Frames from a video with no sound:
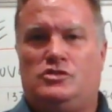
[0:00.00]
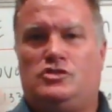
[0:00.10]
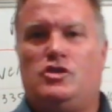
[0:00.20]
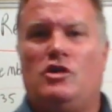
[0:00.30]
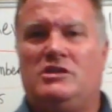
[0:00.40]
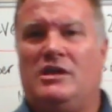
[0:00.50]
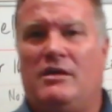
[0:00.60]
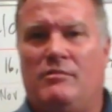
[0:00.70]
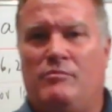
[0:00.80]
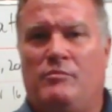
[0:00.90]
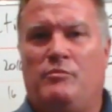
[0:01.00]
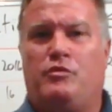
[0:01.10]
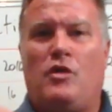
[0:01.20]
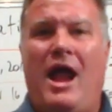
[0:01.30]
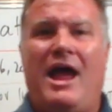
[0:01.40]
took the
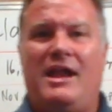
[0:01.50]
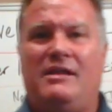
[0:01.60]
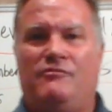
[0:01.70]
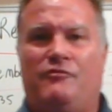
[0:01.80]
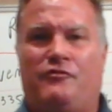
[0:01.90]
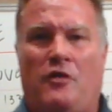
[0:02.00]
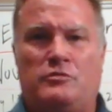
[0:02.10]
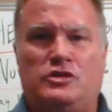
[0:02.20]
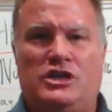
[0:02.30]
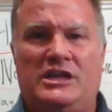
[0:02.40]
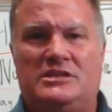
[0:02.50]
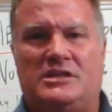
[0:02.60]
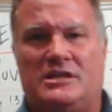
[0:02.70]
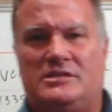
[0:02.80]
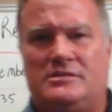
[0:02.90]
bread from
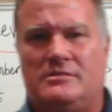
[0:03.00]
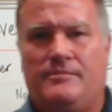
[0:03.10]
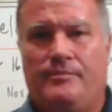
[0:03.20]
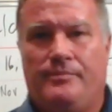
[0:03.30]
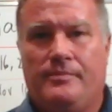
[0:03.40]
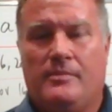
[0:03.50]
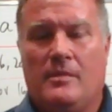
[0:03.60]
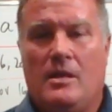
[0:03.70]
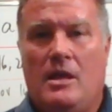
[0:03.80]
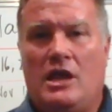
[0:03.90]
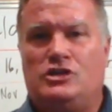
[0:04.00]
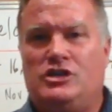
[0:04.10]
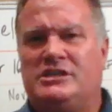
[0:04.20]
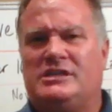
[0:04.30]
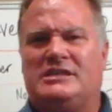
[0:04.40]
Jesus, and
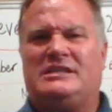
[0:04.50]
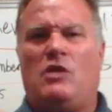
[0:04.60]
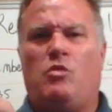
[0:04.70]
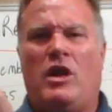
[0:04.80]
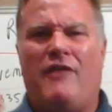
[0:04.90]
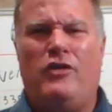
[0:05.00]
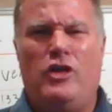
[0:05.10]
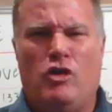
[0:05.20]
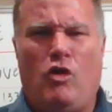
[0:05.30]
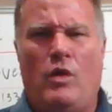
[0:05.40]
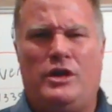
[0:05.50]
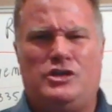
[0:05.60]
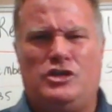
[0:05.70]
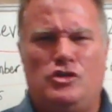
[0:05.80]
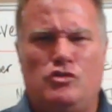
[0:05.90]
Jesus said, whatever you're going
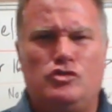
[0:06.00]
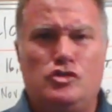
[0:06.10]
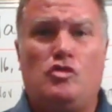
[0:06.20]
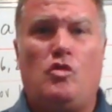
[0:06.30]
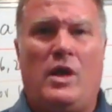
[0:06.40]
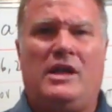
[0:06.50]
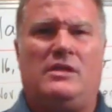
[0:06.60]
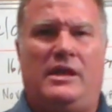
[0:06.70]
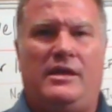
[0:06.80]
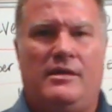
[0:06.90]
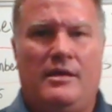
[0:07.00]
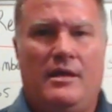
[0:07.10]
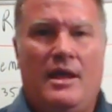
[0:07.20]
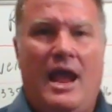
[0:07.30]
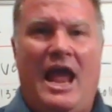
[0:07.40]
to do, do quickly.
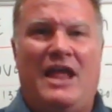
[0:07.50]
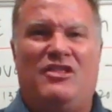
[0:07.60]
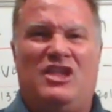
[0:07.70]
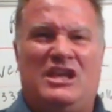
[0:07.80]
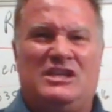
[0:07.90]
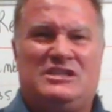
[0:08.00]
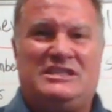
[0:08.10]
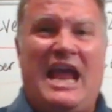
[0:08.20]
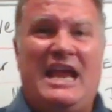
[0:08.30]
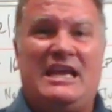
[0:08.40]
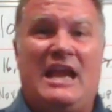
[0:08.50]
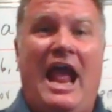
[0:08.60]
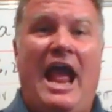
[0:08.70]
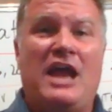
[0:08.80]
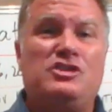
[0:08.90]
And Satan
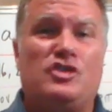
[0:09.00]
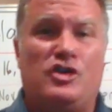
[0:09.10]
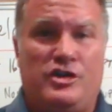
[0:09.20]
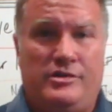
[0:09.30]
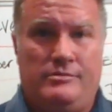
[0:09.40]
entered